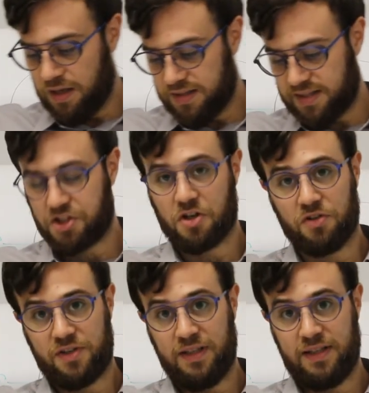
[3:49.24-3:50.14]
Such
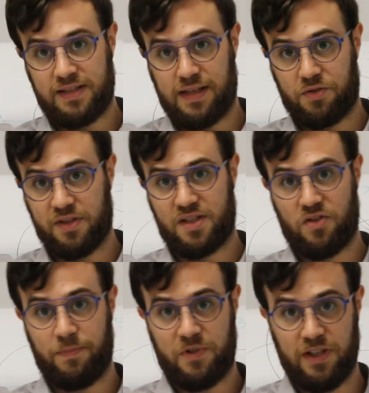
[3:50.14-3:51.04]
content is then
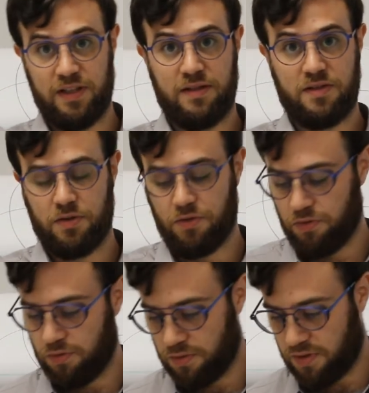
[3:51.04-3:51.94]
transcribed
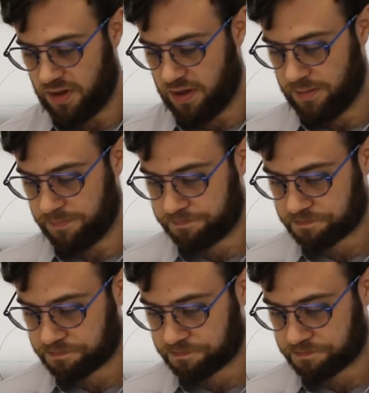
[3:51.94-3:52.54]
to the